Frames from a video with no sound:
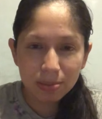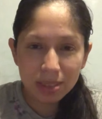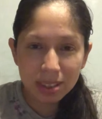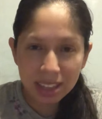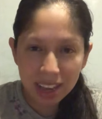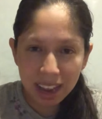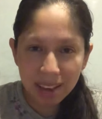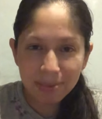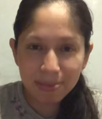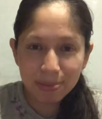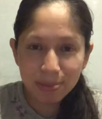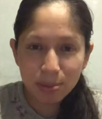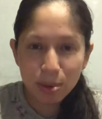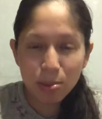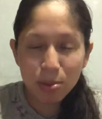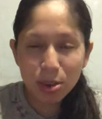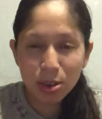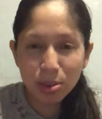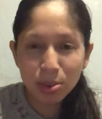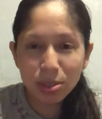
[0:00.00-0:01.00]
Yeah, we'll
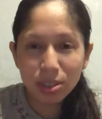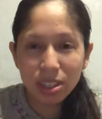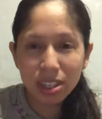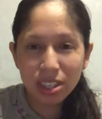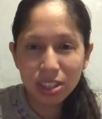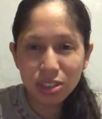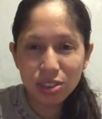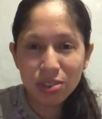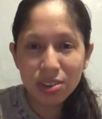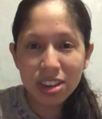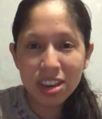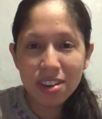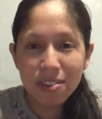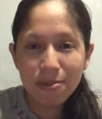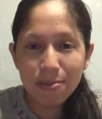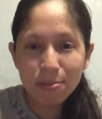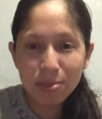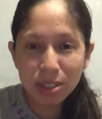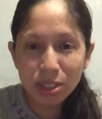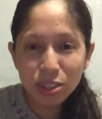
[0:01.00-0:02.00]
be using History
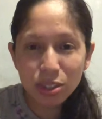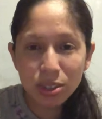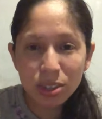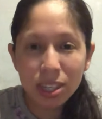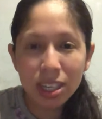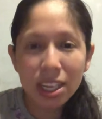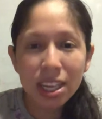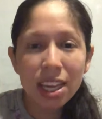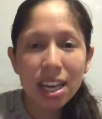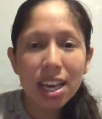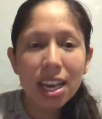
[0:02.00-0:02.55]
of Mystery,